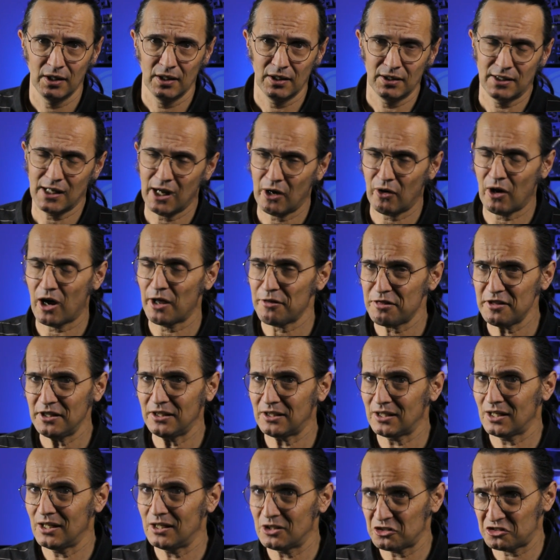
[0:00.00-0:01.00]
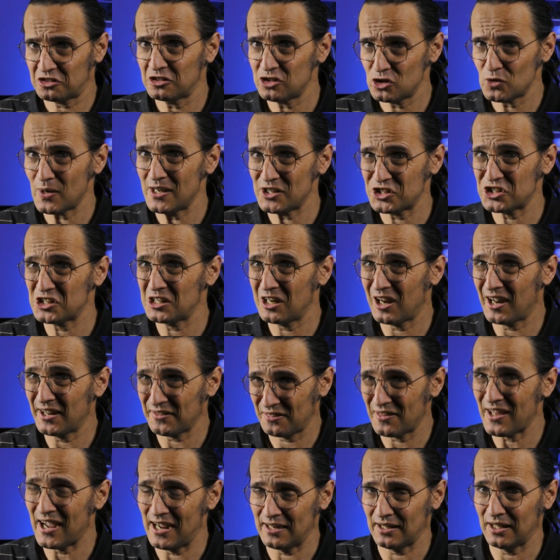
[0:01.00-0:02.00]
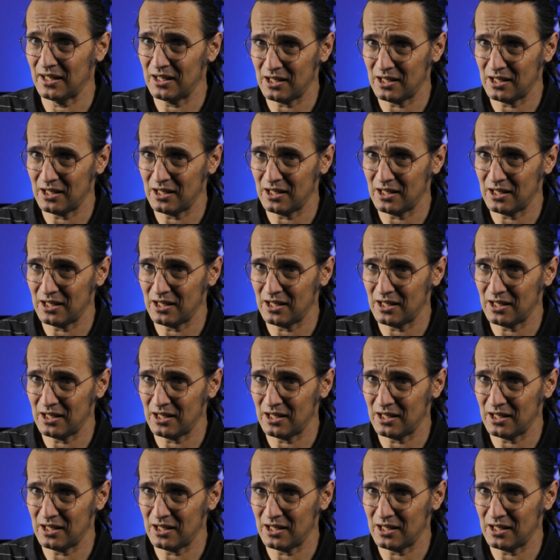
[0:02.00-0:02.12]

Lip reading: Now, I think in a situation like that,